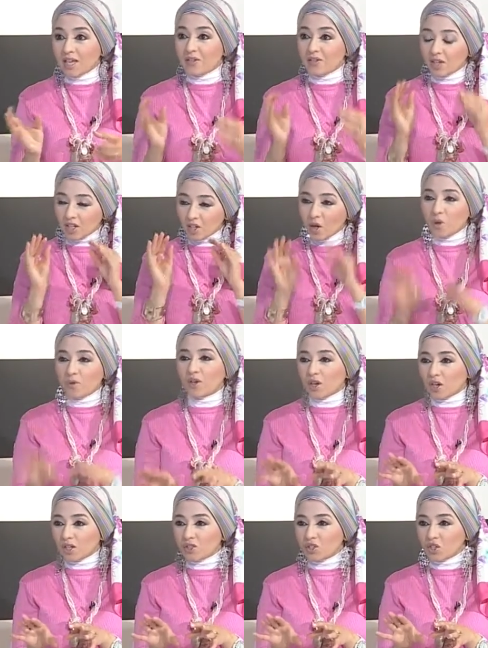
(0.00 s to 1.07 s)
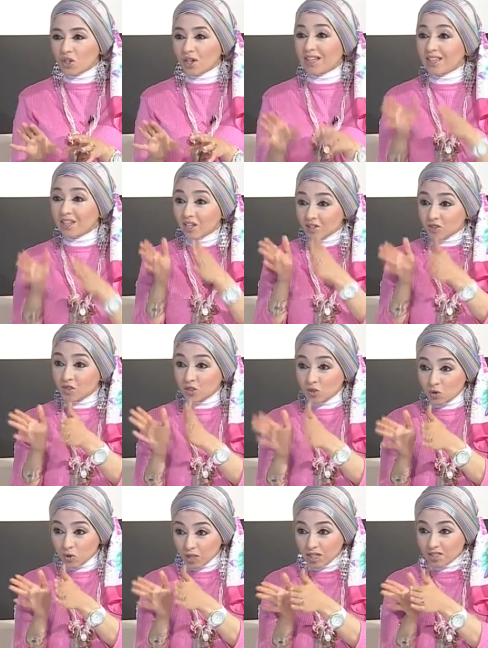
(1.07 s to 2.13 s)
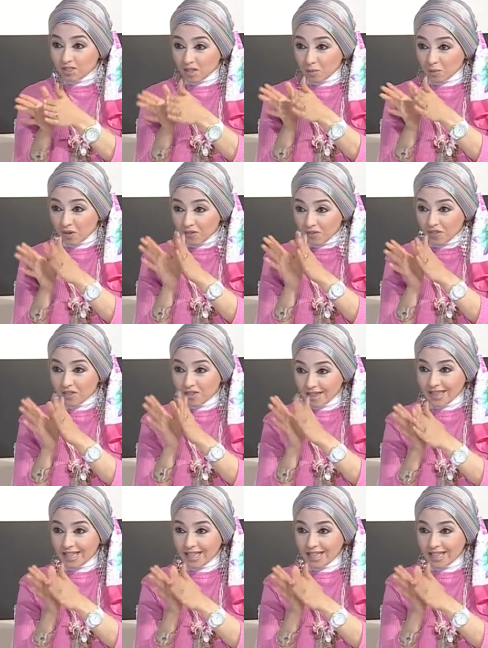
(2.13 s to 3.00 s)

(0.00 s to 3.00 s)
They know the culture and they concentrate upon